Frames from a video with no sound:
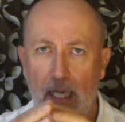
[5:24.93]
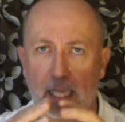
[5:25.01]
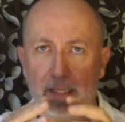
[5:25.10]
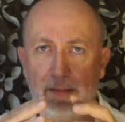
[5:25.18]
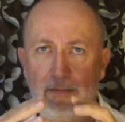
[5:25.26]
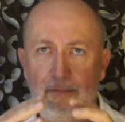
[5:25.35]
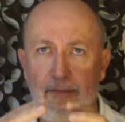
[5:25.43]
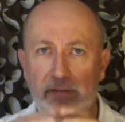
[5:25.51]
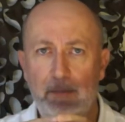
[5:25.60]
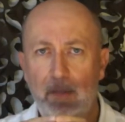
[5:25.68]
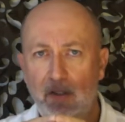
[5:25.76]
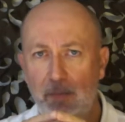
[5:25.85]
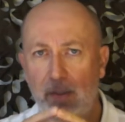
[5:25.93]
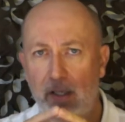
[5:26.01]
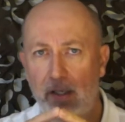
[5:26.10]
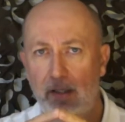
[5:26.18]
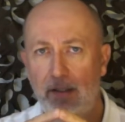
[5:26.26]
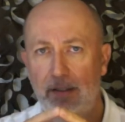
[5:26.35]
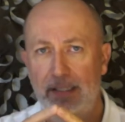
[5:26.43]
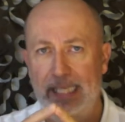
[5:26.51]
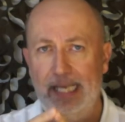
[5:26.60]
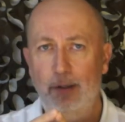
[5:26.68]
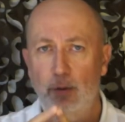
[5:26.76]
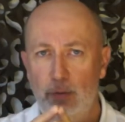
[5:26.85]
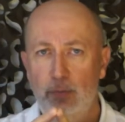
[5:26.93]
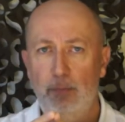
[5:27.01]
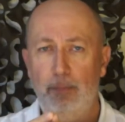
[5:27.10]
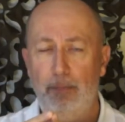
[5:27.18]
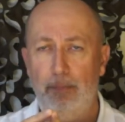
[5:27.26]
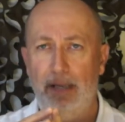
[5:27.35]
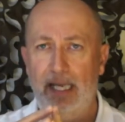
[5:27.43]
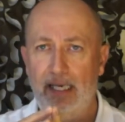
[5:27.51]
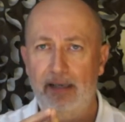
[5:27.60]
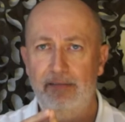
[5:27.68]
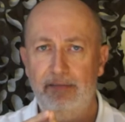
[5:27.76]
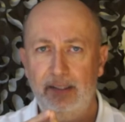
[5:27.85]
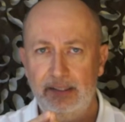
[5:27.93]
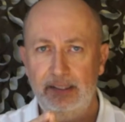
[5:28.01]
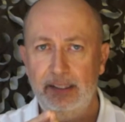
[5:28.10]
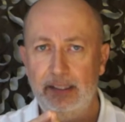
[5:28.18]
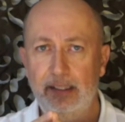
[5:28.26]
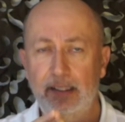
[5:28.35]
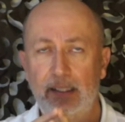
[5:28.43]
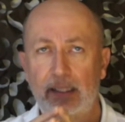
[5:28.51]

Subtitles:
And for the most part, they're all pellet fussy.